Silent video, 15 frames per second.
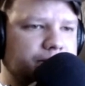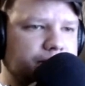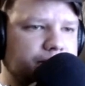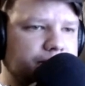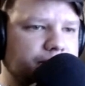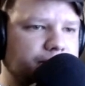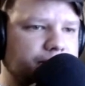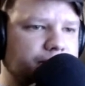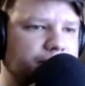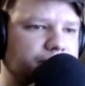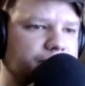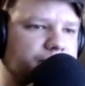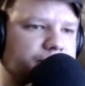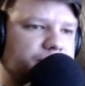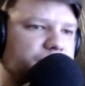click on that link,
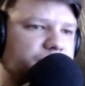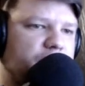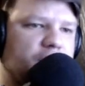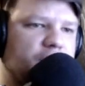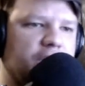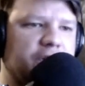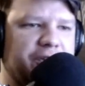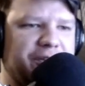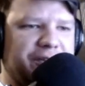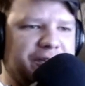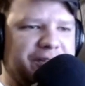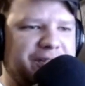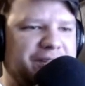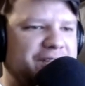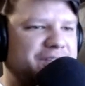did you? It's probably no, no, no.
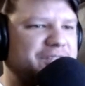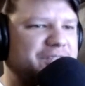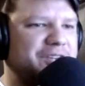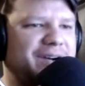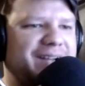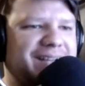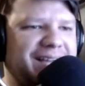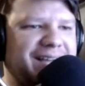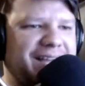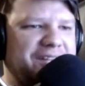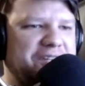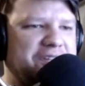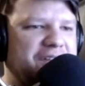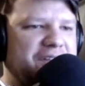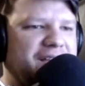I,
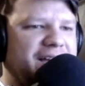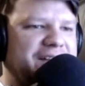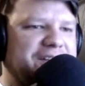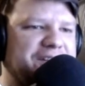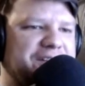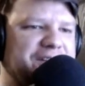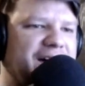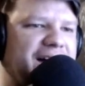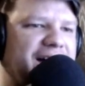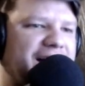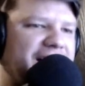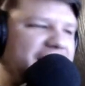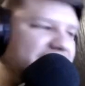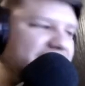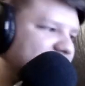straight, I, did not,
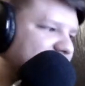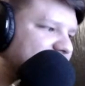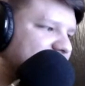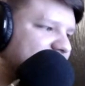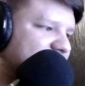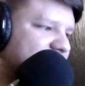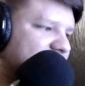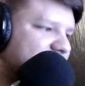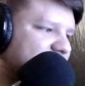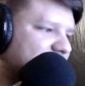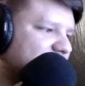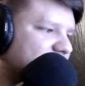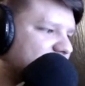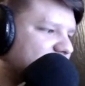I, did not, click on the